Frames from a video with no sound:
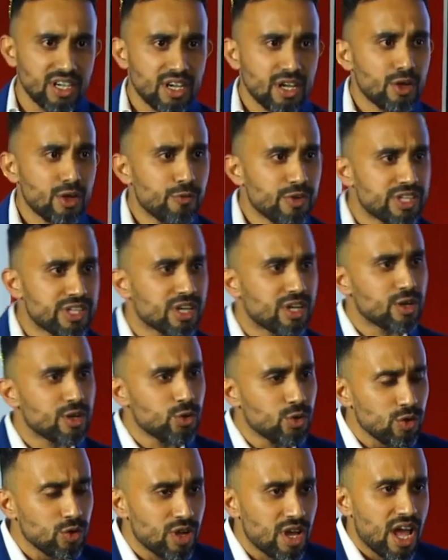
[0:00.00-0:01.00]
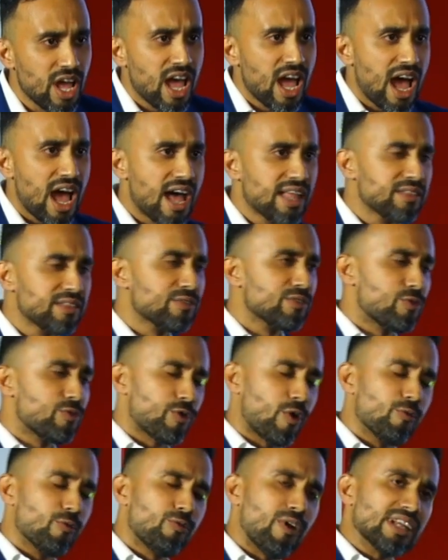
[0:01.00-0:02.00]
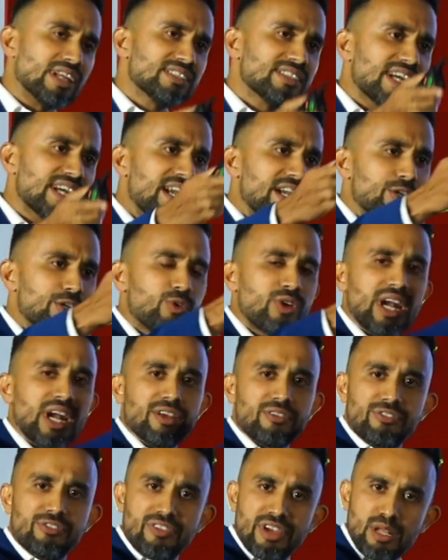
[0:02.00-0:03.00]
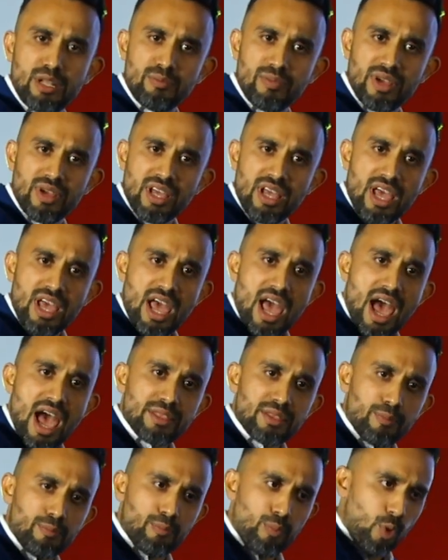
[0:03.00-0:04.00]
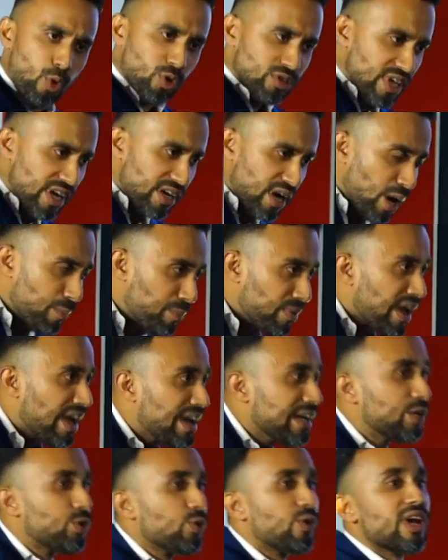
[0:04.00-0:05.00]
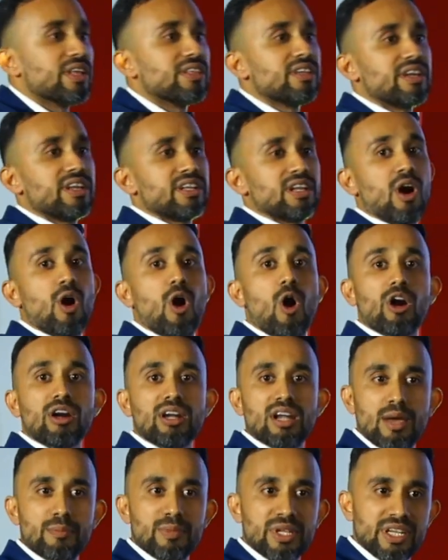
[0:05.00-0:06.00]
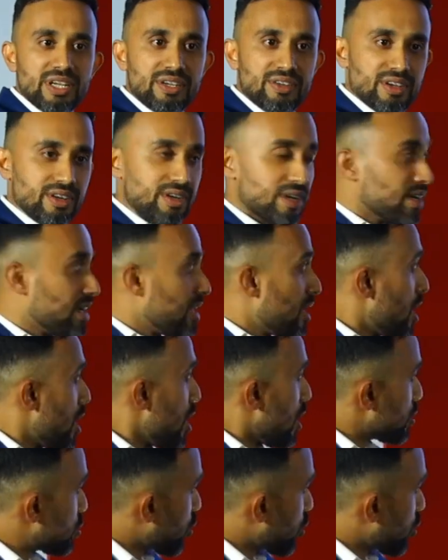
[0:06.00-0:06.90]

with the glue, and from one side you get a film, and the both are applied together in a hot laminator. So